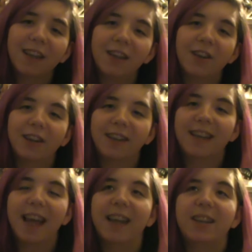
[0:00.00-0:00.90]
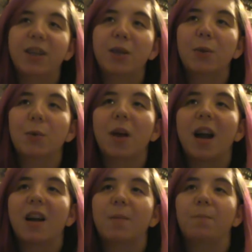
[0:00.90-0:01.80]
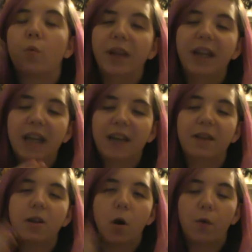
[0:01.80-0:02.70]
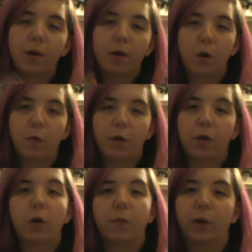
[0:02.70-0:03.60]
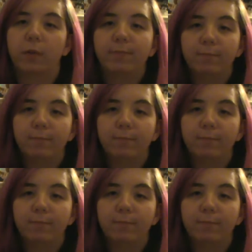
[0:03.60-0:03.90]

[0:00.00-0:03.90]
you could say, to relive it over and over and over.